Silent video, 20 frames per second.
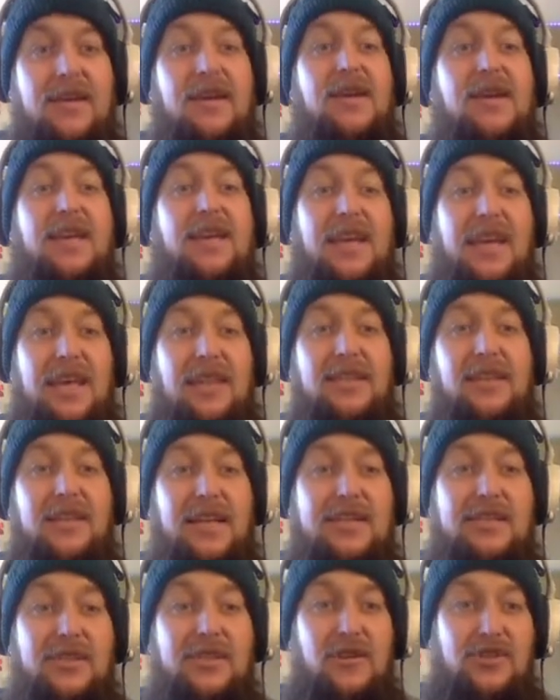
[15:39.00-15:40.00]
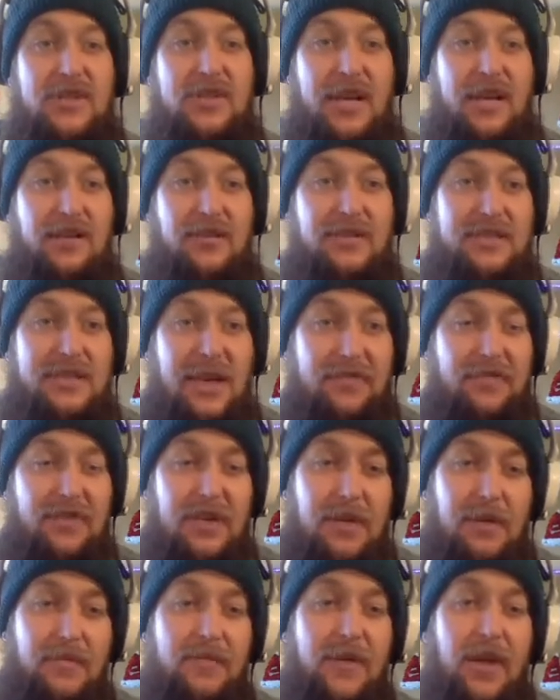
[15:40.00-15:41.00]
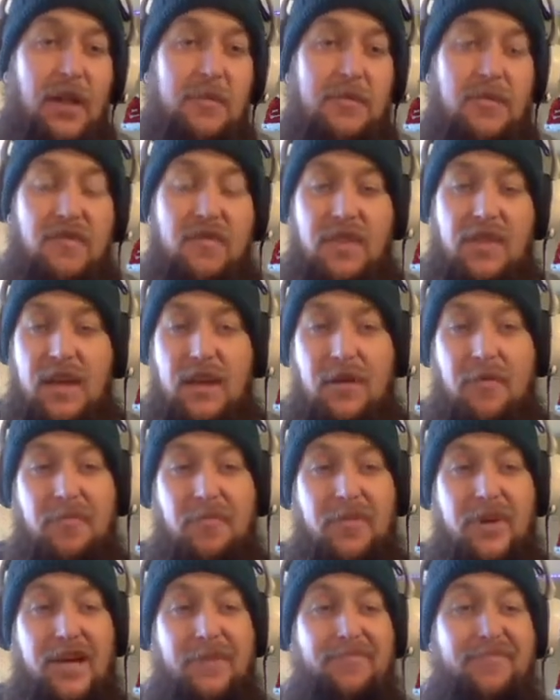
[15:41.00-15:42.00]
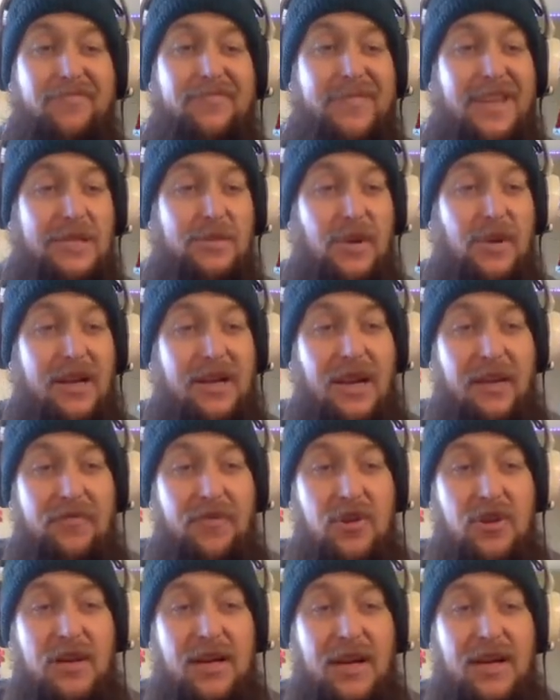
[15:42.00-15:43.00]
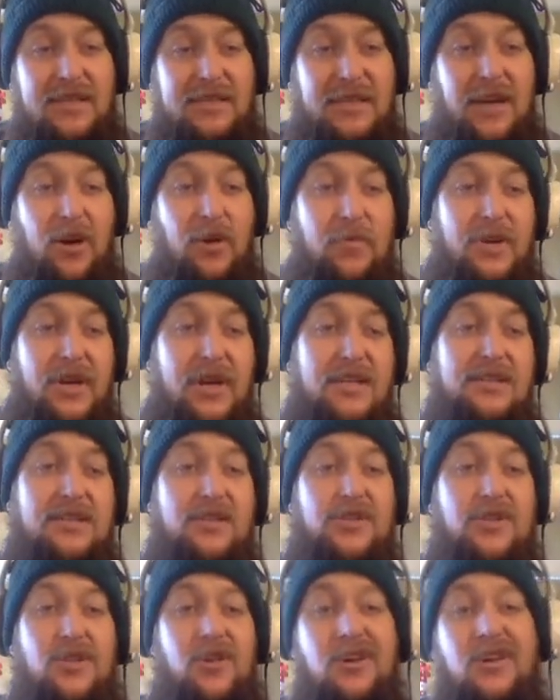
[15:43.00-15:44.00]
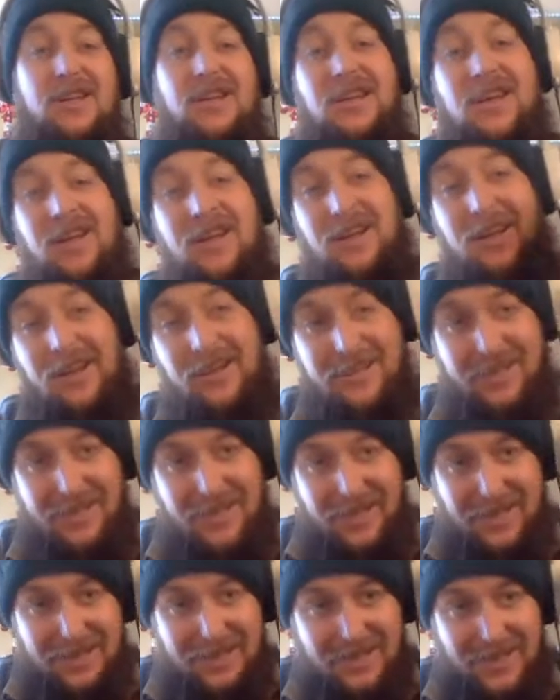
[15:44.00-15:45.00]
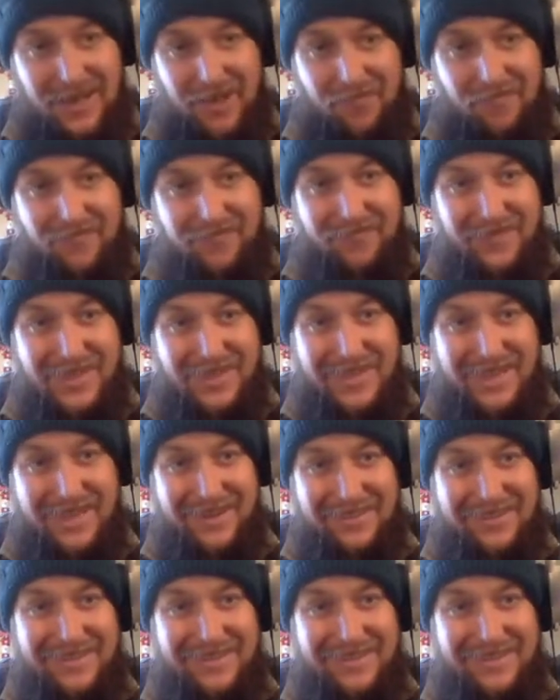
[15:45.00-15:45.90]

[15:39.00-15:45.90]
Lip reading: in the Let's Go channel, definitely come follow me over there. But that's what I got for you guys. I hope you guys enjoyed. See you next time. Peace out.